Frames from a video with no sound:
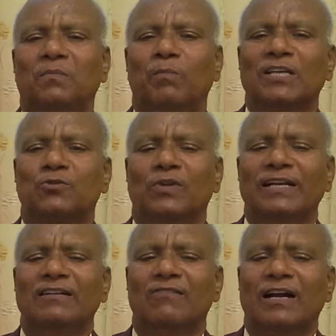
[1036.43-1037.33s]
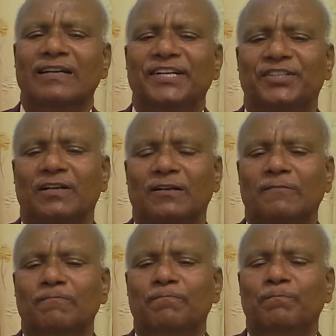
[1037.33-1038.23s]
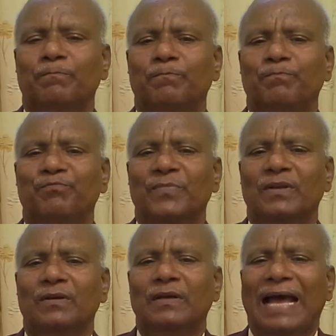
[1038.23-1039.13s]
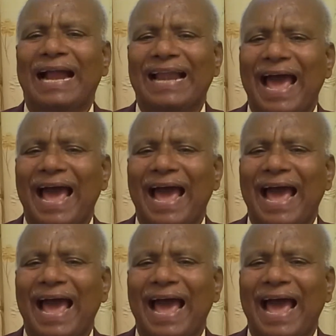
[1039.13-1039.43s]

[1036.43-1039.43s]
muscular incoordination, and